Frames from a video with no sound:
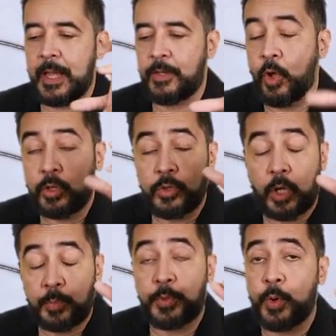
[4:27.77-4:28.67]

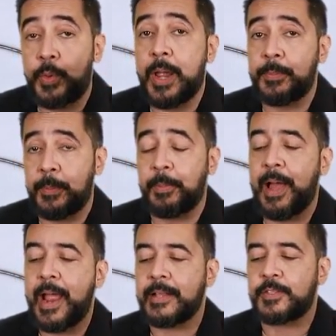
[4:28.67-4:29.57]
not programmed
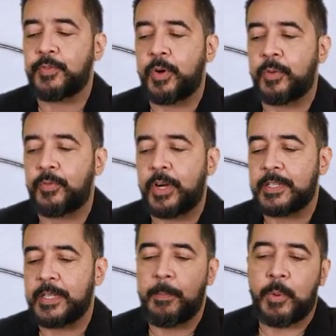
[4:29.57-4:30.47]
appliance, for
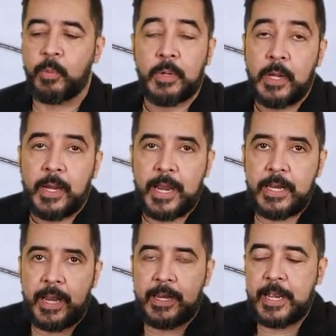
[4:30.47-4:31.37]
example,
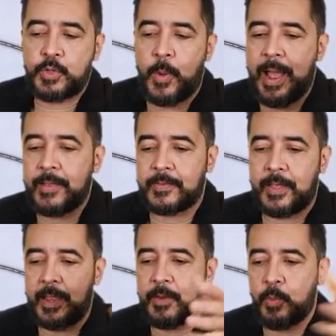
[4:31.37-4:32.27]
an
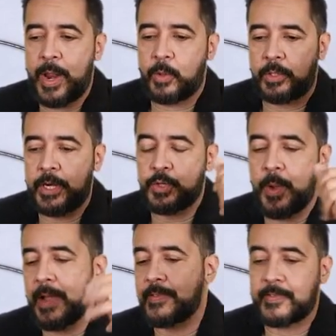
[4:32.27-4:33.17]
edgewise, a regular
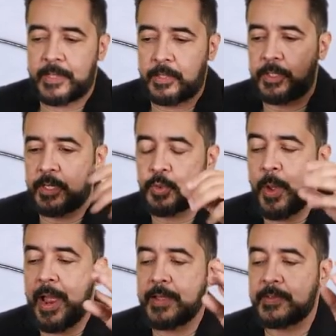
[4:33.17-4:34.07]
edgewise, standard
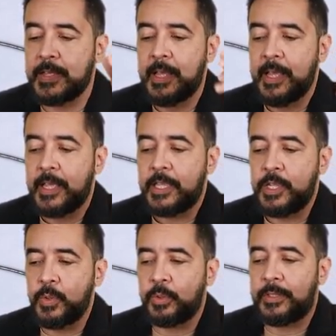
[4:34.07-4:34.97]
edgewise.
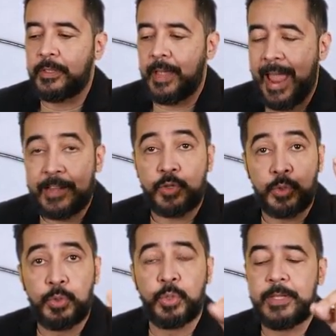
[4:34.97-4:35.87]
You had to
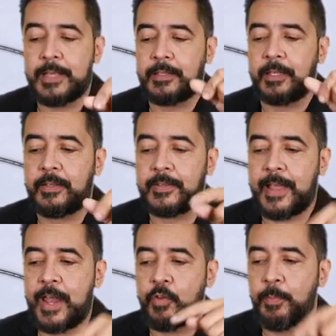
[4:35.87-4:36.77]
do this
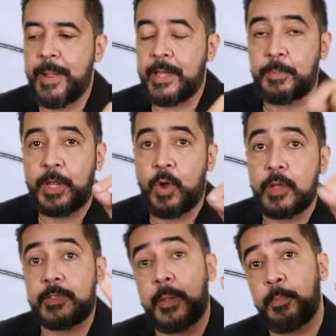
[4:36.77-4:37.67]
kind of band
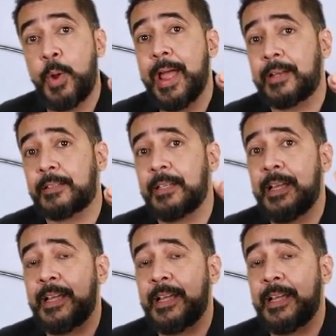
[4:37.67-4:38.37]
because the bracket,